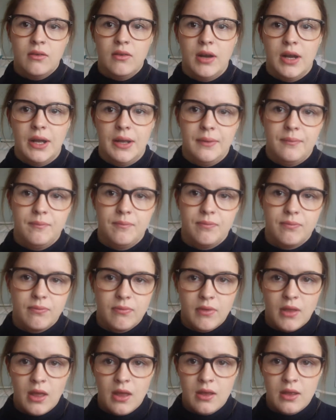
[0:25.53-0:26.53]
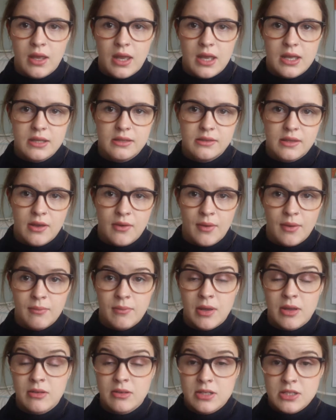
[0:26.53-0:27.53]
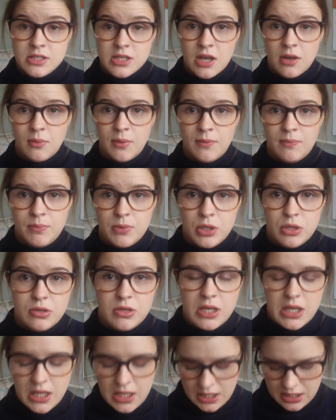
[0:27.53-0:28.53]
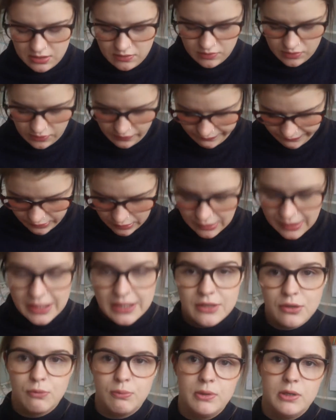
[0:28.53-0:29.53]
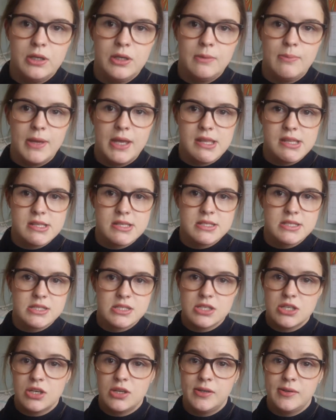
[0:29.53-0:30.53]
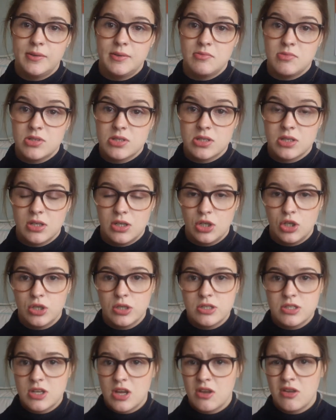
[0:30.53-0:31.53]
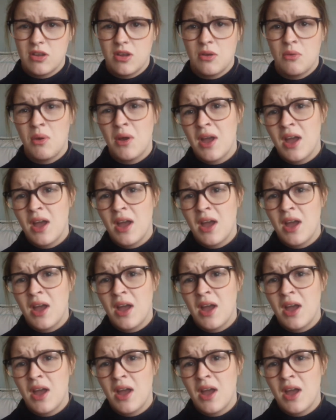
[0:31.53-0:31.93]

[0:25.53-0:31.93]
Right, okay, so I'm going to start with beauty. I've got a few little beauty bits, so I'm just going to show you.